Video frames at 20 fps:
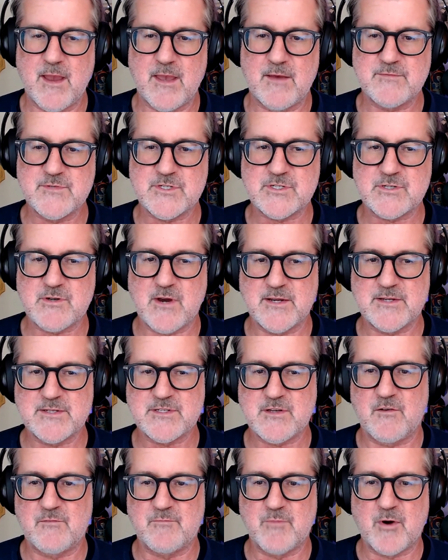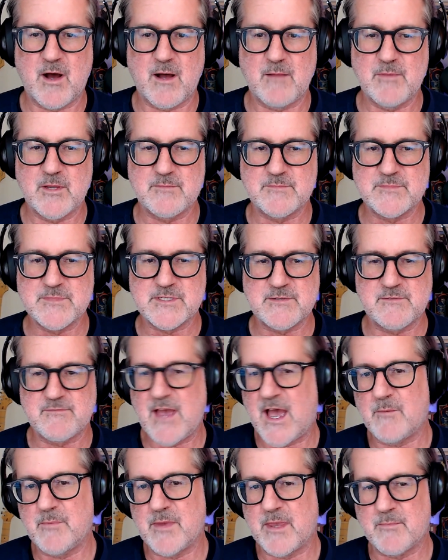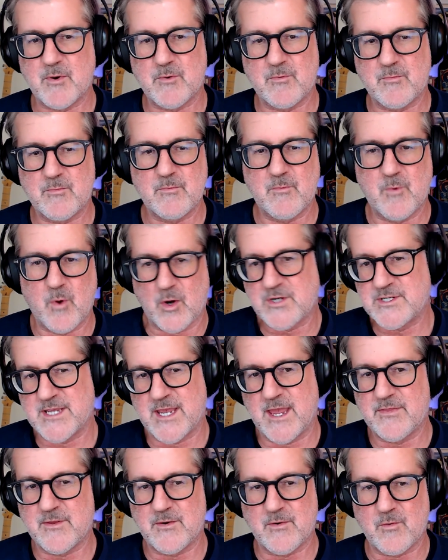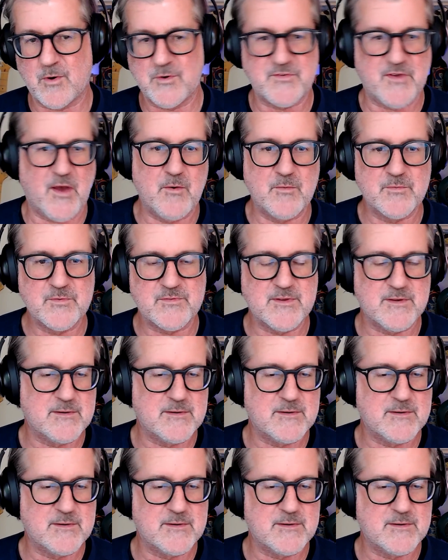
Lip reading: way of just trying to solve problems of how people work together or don't.